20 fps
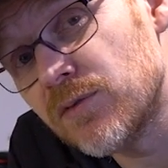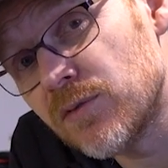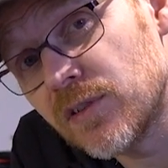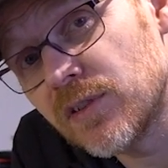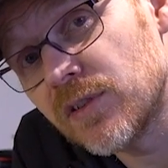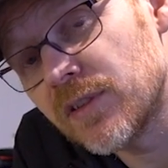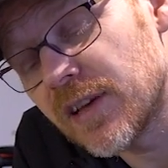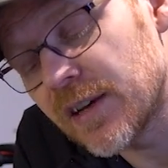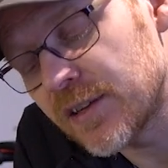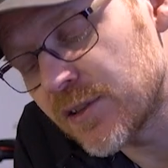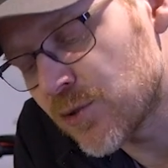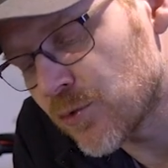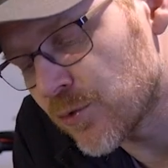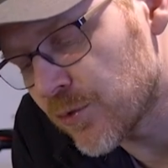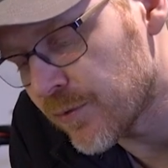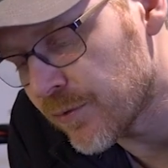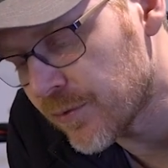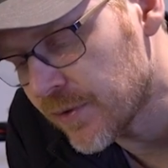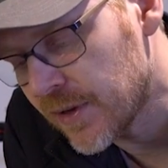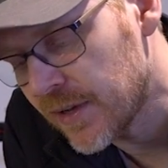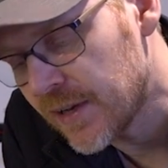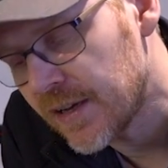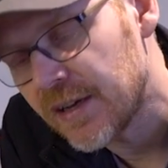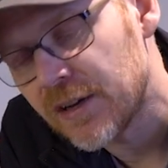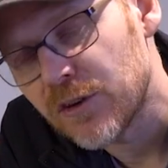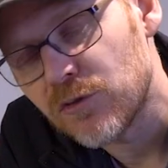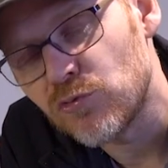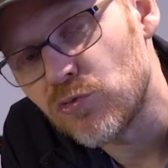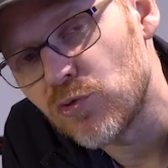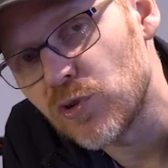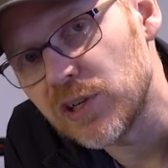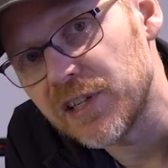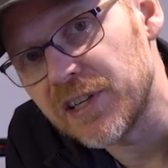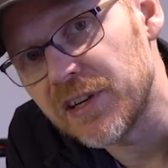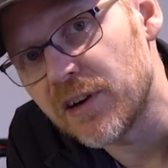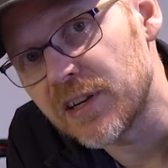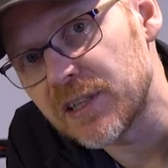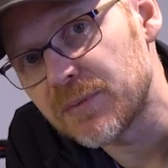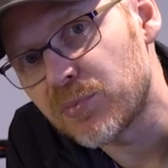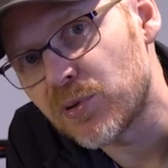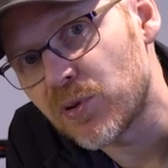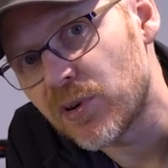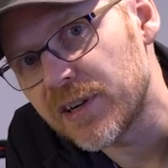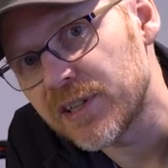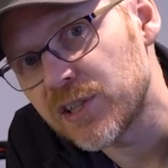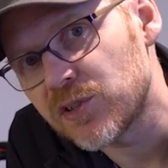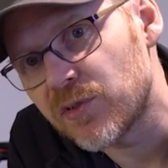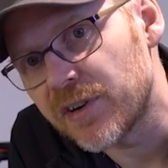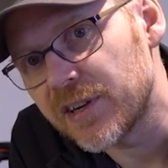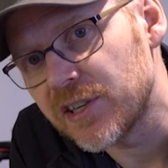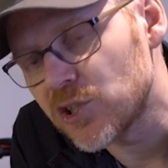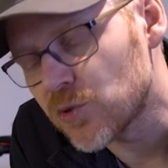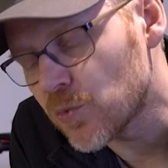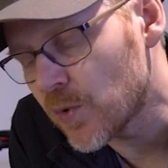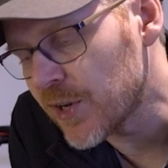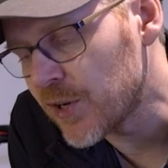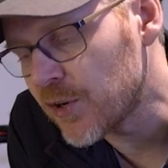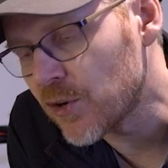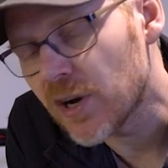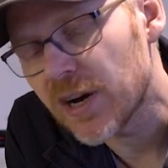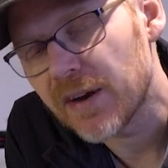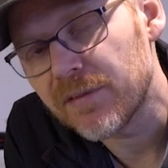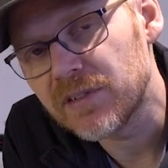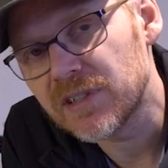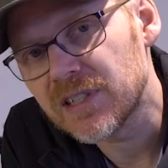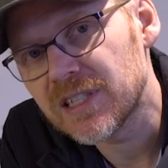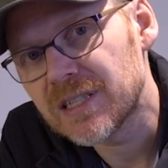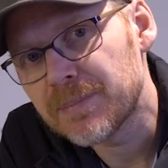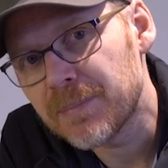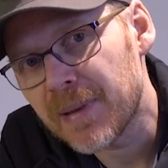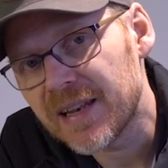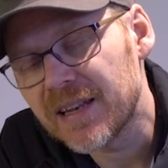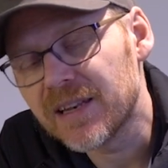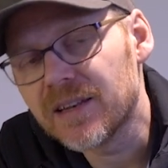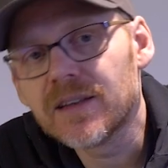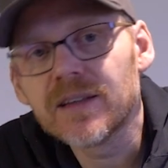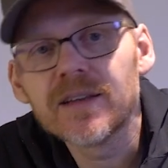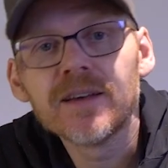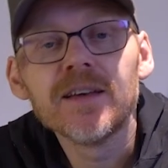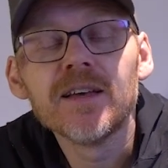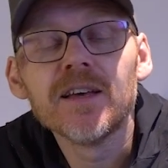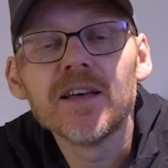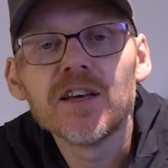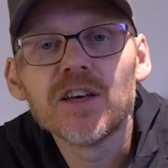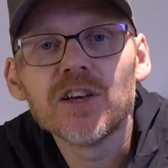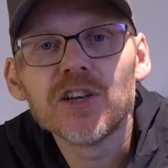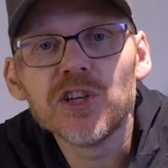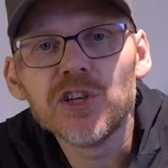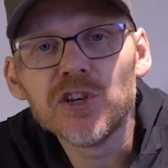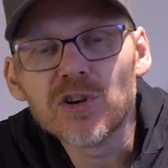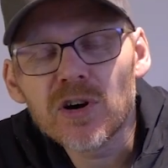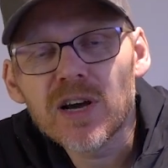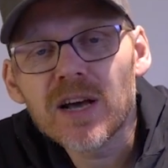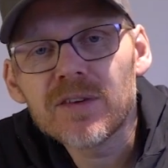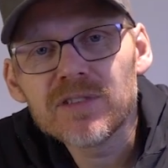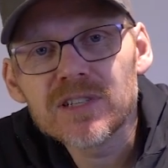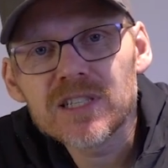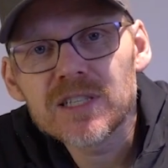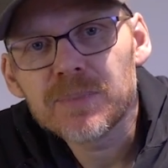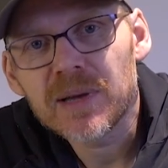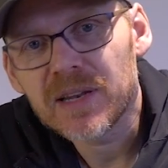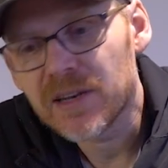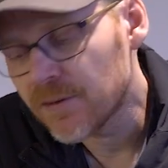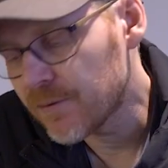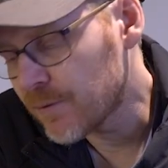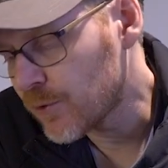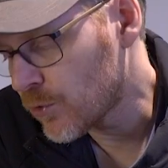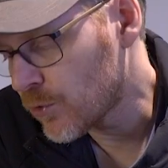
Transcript: in that sort of really nice price range where you're not having to spend, you're not having to spend a